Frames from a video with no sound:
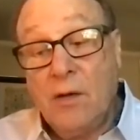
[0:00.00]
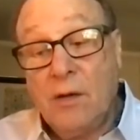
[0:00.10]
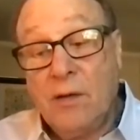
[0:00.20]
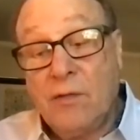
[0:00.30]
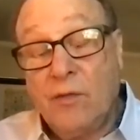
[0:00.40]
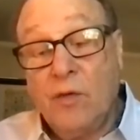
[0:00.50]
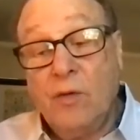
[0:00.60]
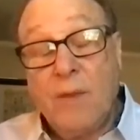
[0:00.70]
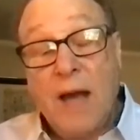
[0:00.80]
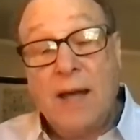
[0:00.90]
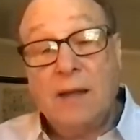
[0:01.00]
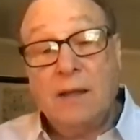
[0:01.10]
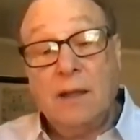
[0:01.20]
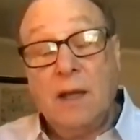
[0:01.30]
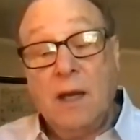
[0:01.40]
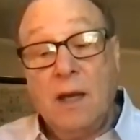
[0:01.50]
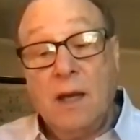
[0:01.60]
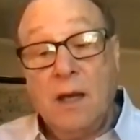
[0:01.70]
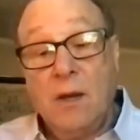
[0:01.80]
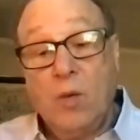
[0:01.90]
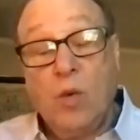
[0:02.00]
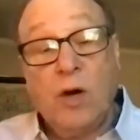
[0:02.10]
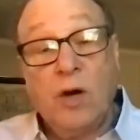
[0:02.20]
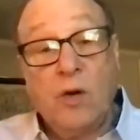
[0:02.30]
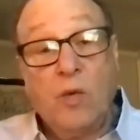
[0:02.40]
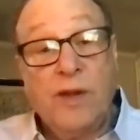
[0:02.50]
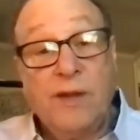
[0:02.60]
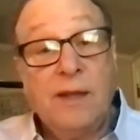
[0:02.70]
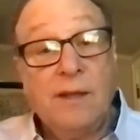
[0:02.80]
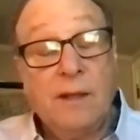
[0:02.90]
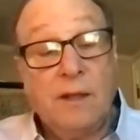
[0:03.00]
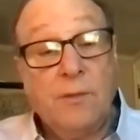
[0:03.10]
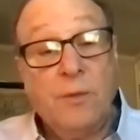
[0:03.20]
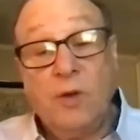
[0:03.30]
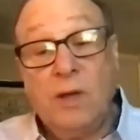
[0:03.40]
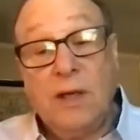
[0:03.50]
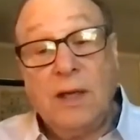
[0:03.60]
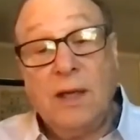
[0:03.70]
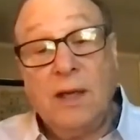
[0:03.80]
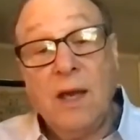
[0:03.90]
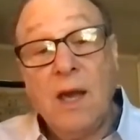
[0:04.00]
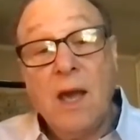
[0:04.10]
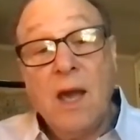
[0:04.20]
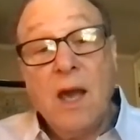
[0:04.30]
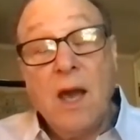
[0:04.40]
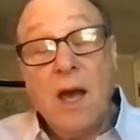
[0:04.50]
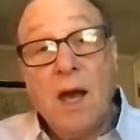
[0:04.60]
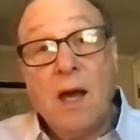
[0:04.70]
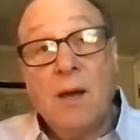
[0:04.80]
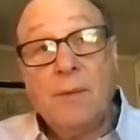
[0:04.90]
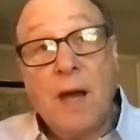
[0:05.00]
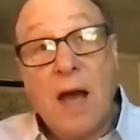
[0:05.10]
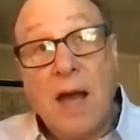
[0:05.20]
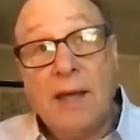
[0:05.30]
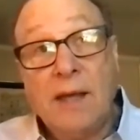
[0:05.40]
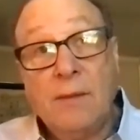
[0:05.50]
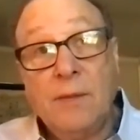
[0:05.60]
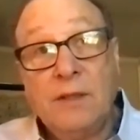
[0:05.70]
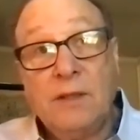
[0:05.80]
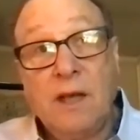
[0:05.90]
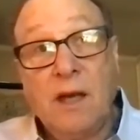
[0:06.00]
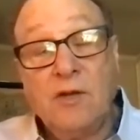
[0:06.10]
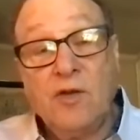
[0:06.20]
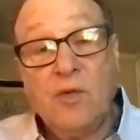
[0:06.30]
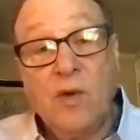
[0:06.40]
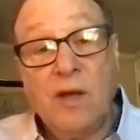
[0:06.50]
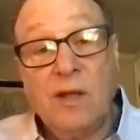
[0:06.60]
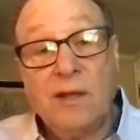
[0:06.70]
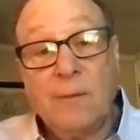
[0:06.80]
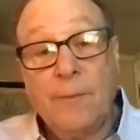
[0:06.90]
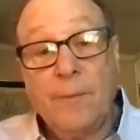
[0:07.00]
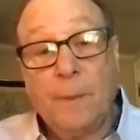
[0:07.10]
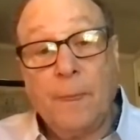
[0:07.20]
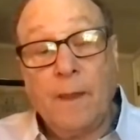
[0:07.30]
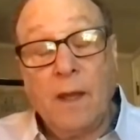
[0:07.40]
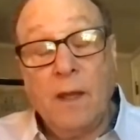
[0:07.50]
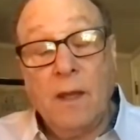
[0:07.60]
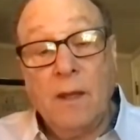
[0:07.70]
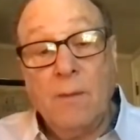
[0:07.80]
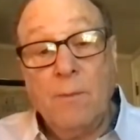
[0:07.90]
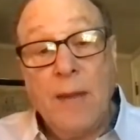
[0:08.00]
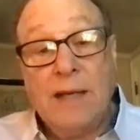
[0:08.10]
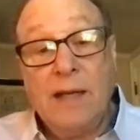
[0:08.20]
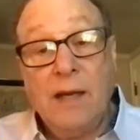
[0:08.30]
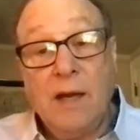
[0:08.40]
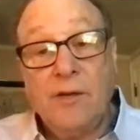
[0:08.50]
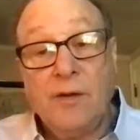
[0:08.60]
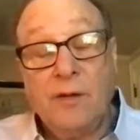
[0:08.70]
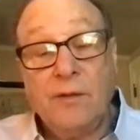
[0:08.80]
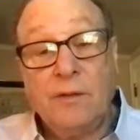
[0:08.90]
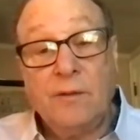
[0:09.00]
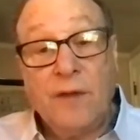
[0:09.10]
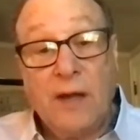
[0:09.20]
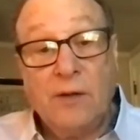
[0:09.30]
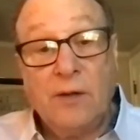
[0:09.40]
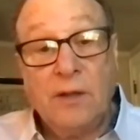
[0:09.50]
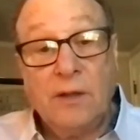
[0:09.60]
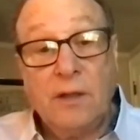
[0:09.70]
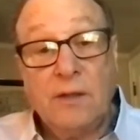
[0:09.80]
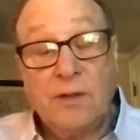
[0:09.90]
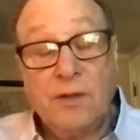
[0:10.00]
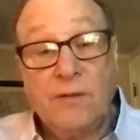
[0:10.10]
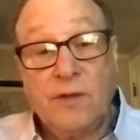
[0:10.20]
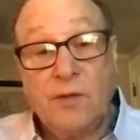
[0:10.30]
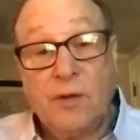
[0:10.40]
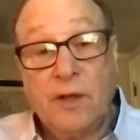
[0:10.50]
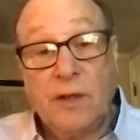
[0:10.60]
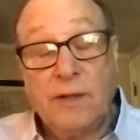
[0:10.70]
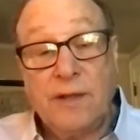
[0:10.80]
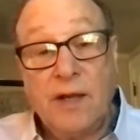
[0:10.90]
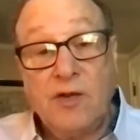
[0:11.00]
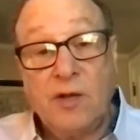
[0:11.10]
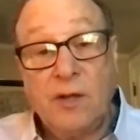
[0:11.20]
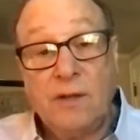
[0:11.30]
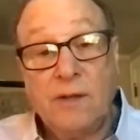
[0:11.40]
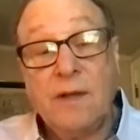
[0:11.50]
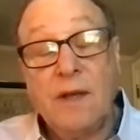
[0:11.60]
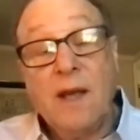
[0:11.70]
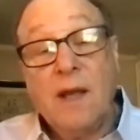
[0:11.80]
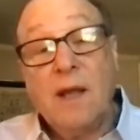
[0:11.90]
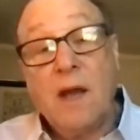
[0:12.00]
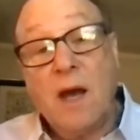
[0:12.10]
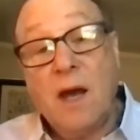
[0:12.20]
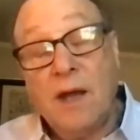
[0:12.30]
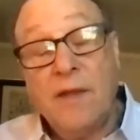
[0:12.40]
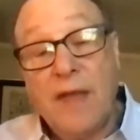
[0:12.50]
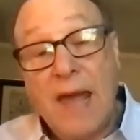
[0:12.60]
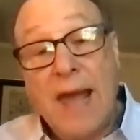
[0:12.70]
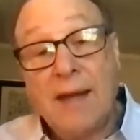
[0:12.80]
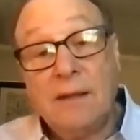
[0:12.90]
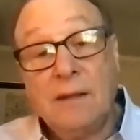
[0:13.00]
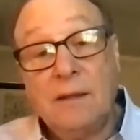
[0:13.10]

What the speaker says: through my work within the community, I am in touch with many other veteran service organizations that